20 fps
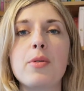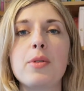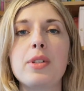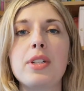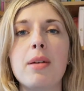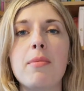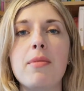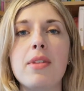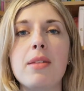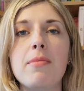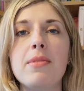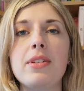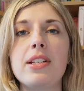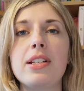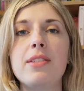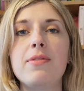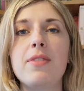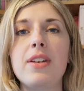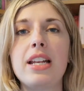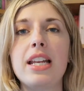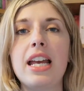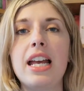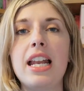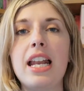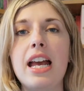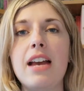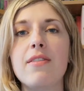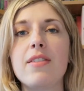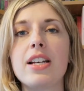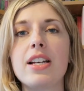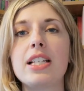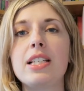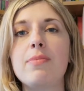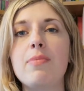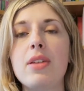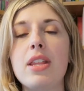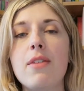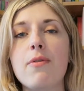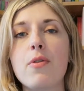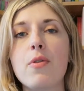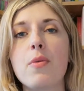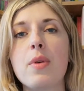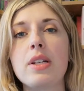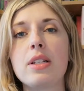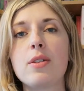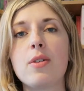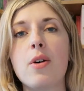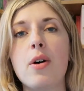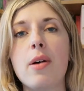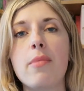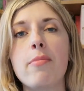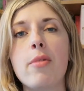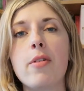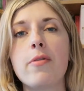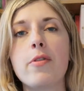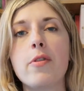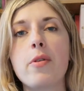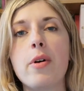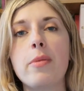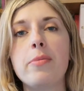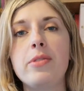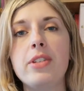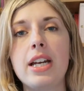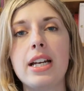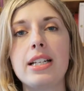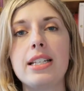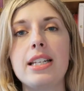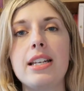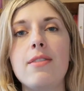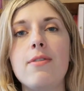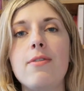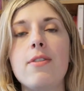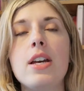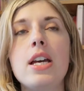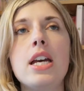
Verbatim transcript: Some of them are just really hilarious, but they've always got a moral objective.